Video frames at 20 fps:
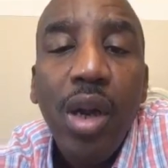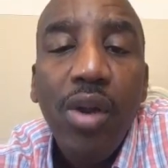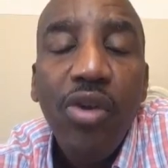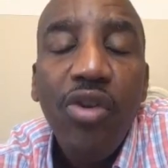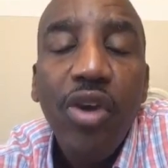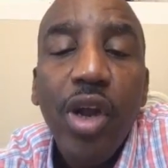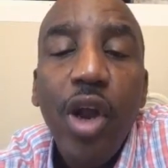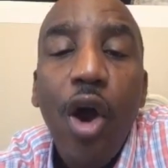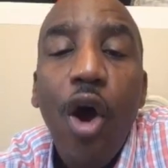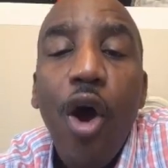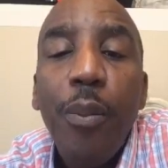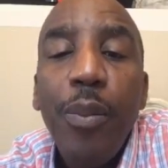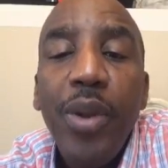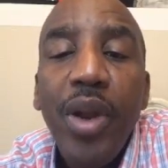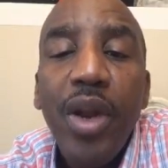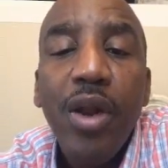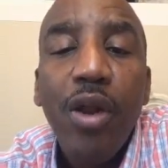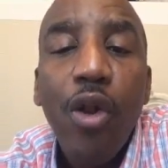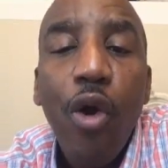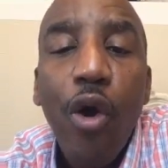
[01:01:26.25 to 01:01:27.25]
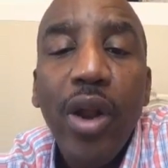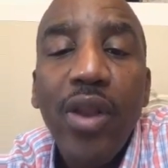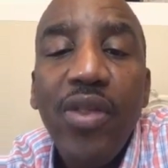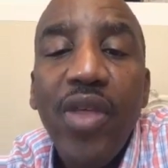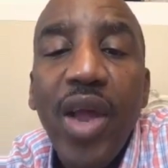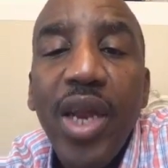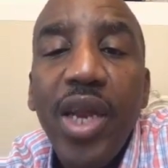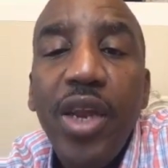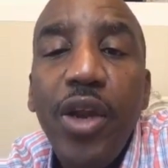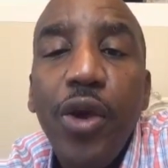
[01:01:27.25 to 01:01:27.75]
To God be the glory.
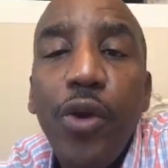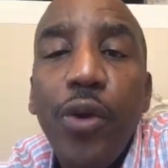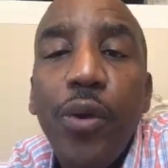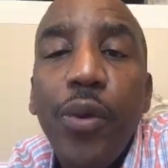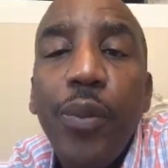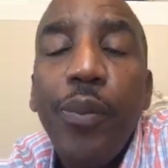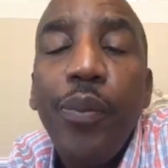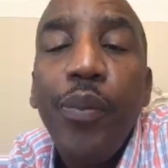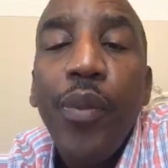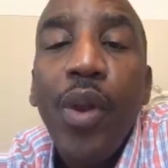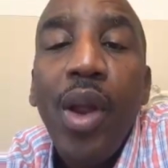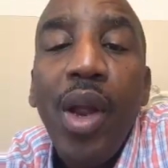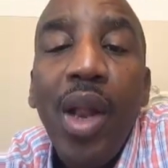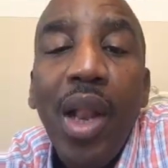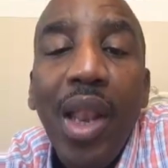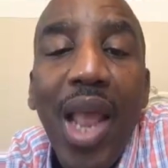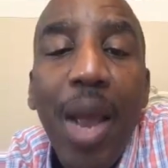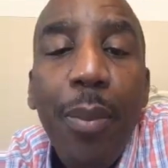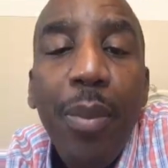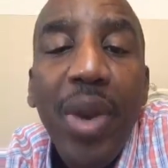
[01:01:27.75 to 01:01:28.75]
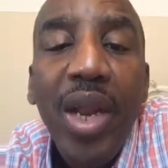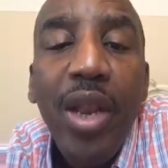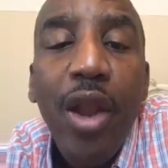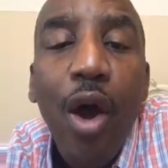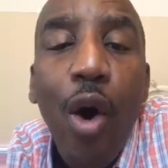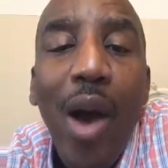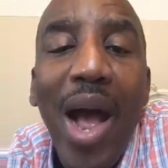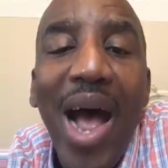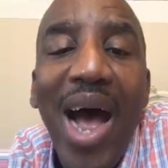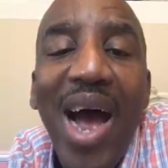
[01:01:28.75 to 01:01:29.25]
Thank you. Let me
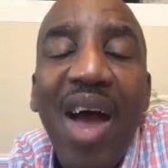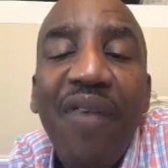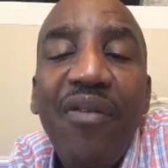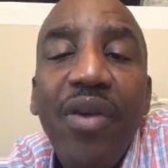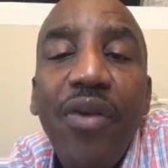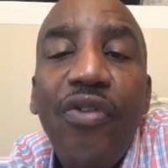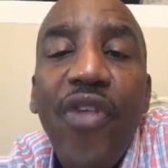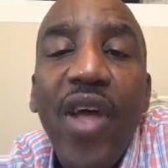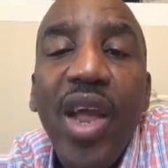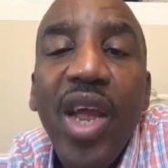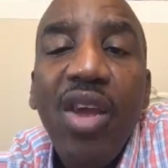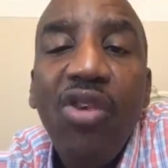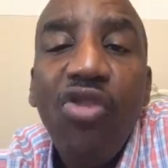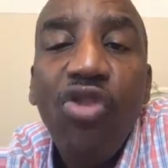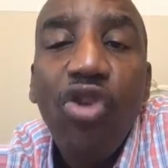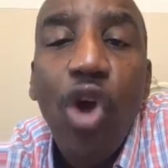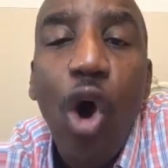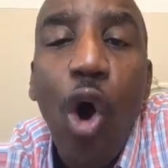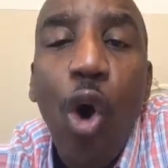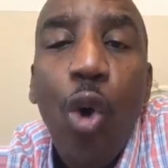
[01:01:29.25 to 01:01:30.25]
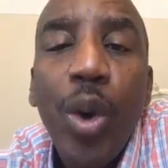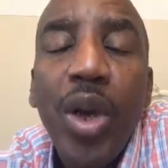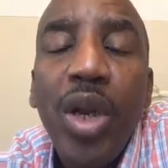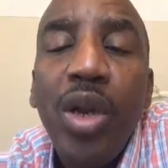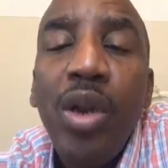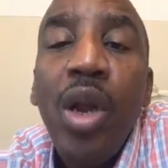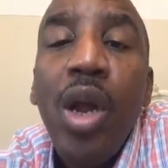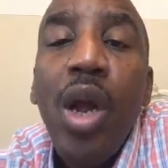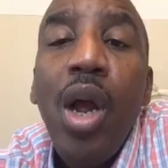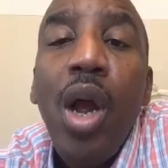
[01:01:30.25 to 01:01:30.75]
know how everything is
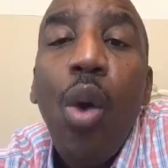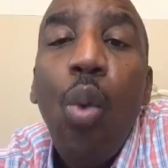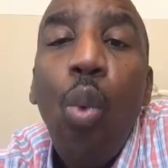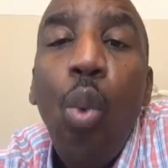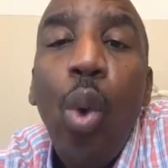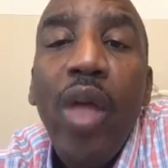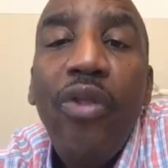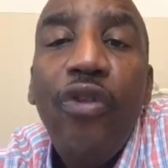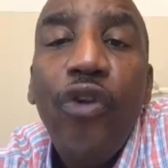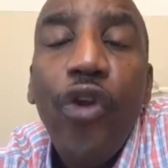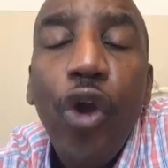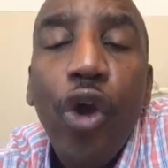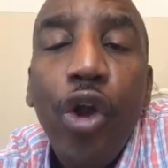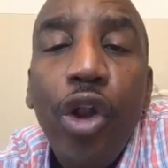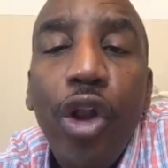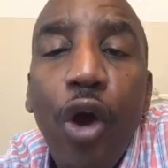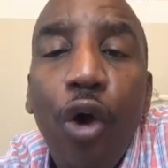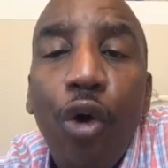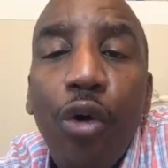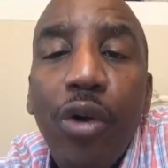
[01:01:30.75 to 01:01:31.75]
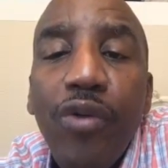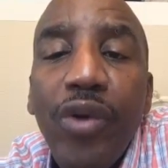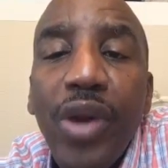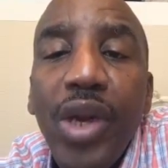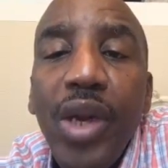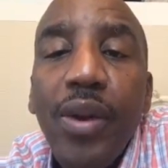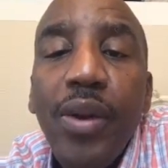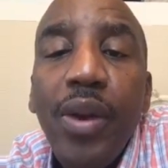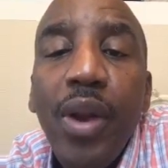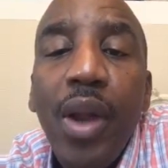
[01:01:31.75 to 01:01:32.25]
going with your
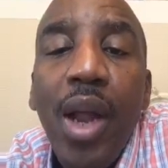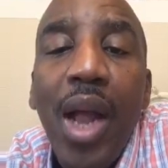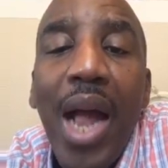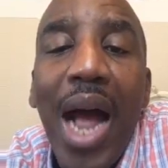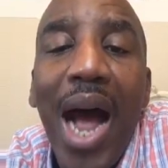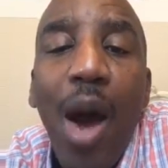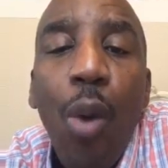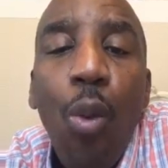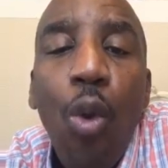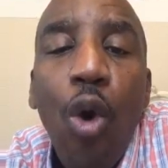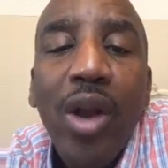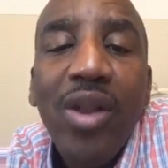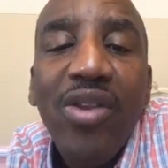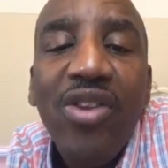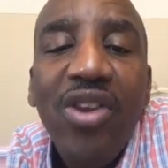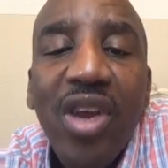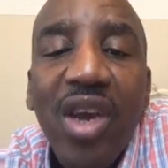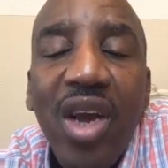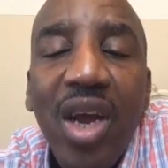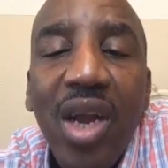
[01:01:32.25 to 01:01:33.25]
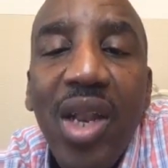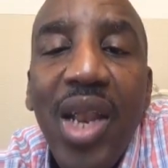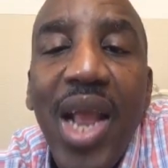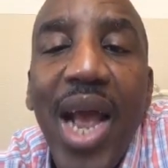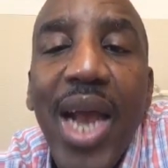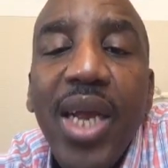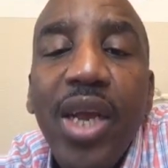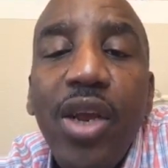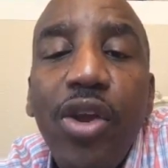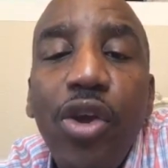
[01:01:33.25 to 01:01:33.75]
notary. I want to
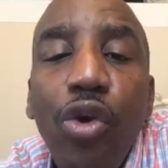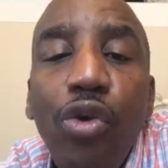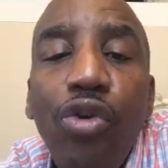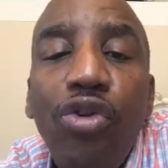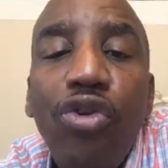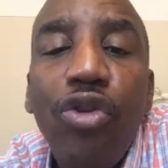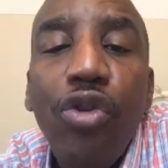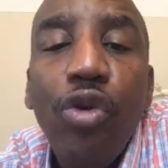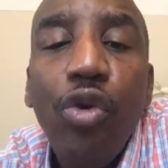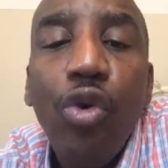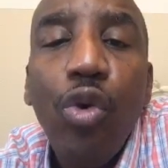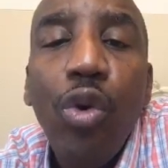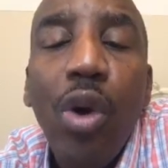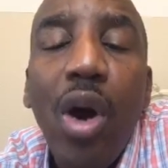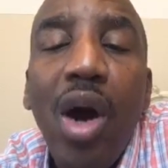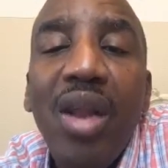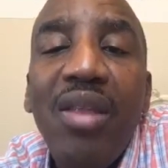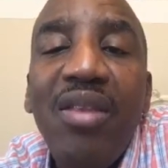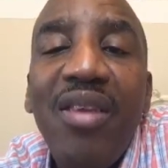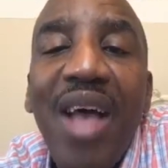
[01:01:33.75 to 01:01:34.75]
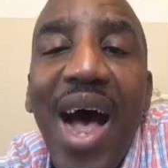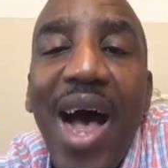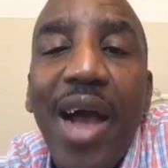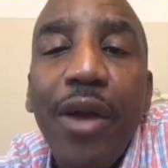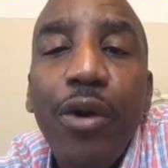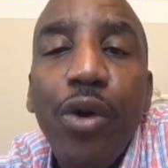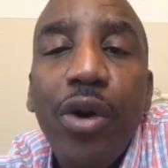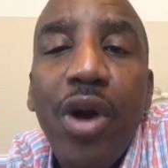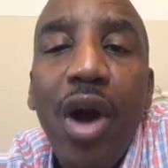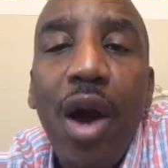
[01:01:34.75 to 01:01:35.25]
connect you to a
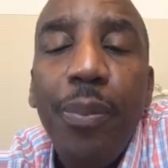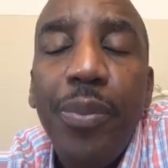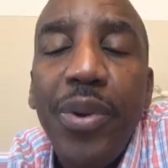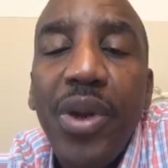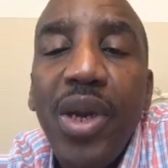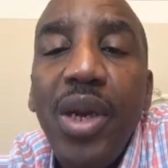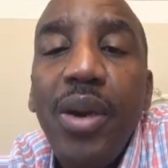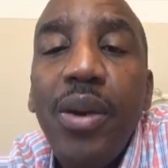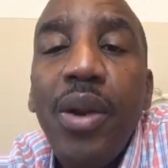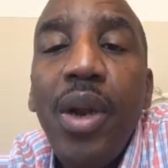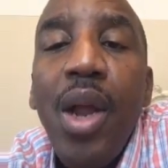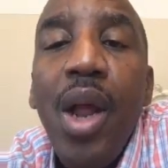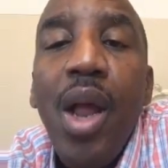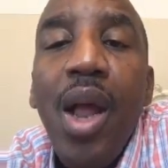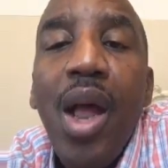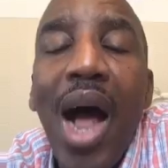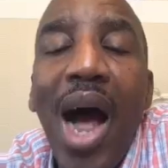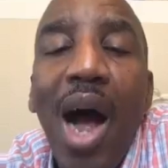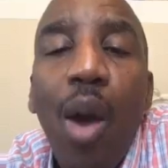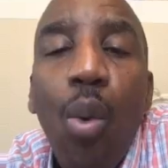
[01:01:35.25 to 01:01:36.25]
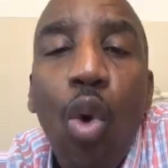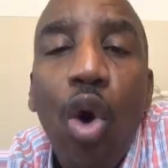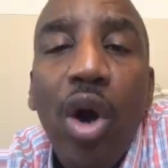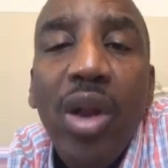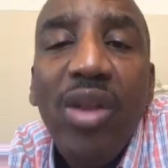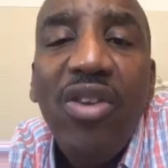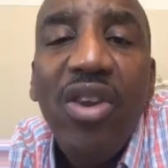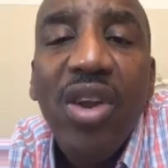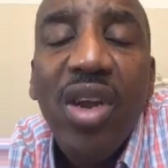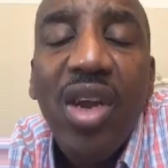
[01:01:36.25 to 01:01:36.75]
title company. I
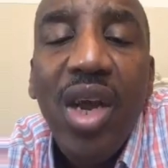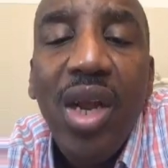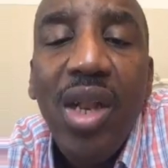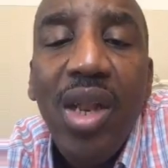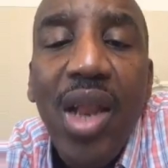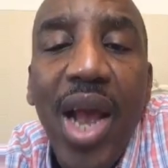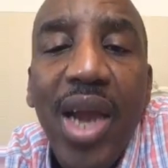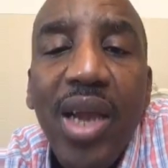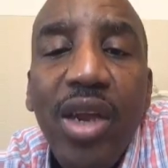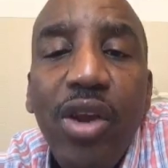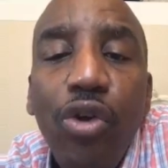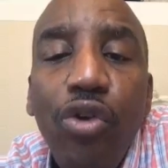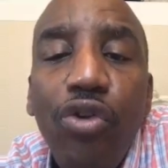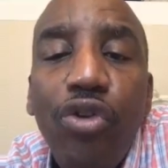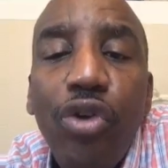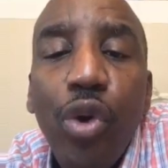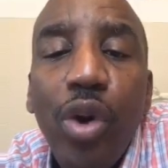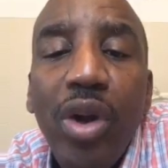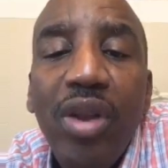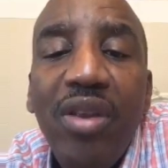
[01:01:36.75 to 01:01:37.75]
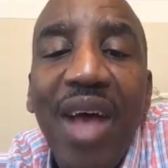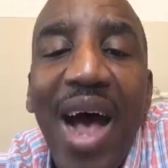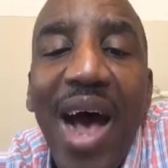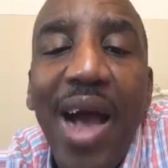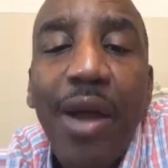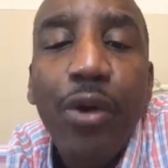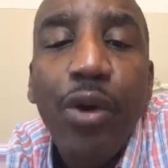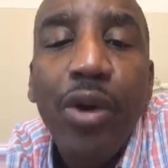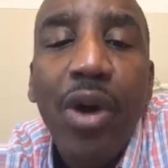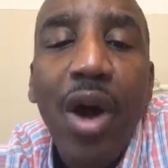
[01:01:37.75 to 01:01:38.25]
want to connect you to a
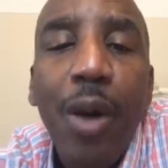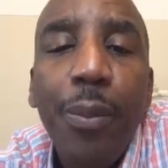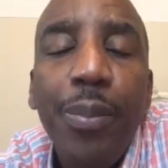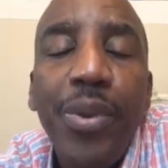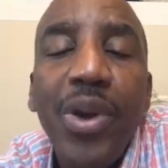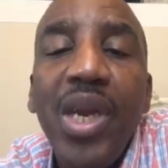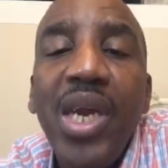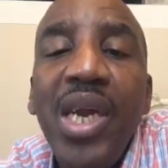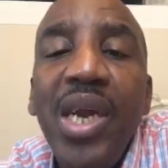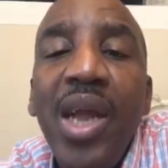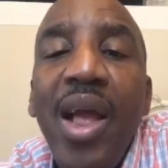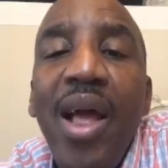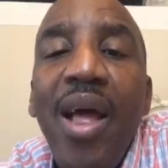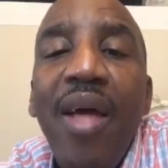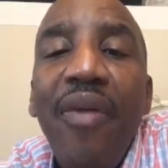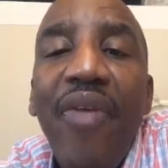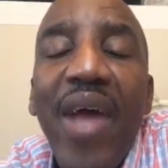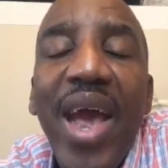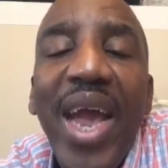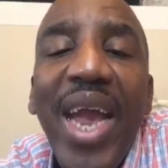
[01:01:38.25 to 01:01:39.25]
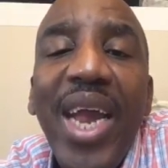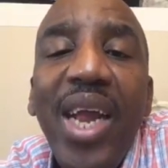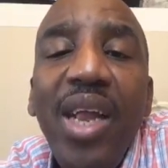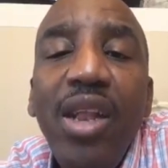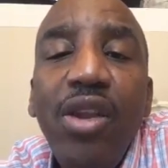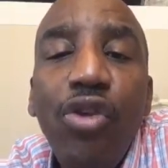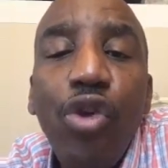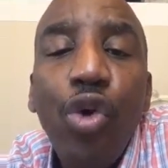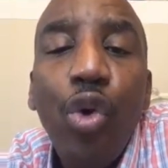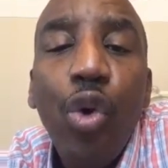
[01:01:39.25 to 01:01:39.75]
title company. They
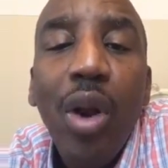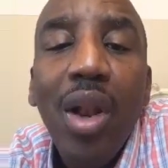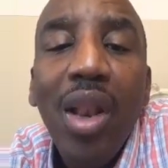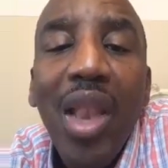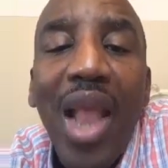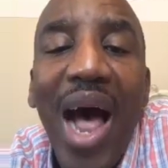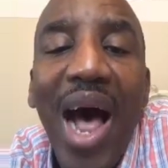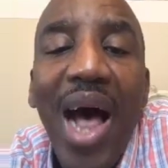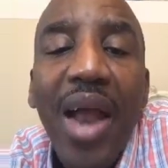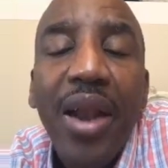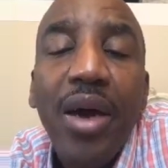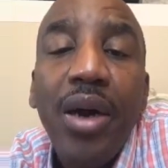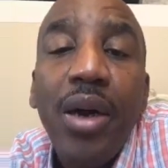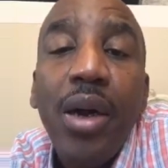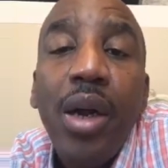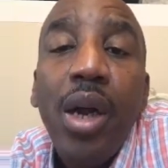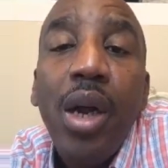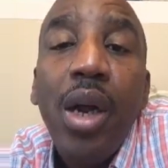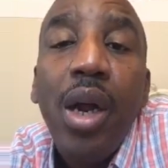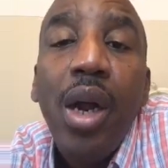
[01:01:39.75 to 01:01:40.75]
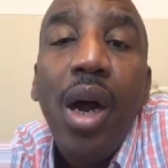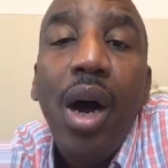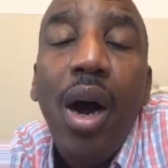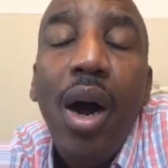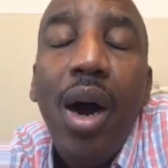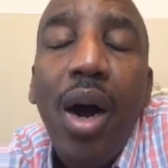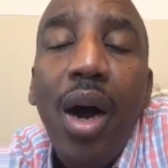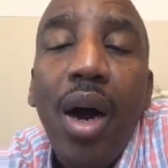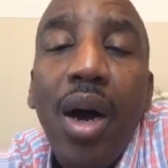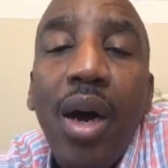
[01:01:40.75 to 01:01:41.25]
do a lot of
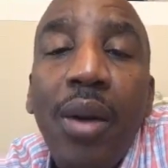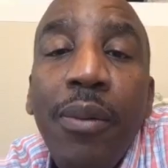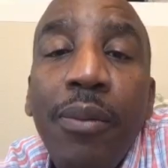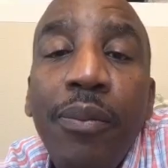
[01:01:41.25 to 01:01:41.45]
uh,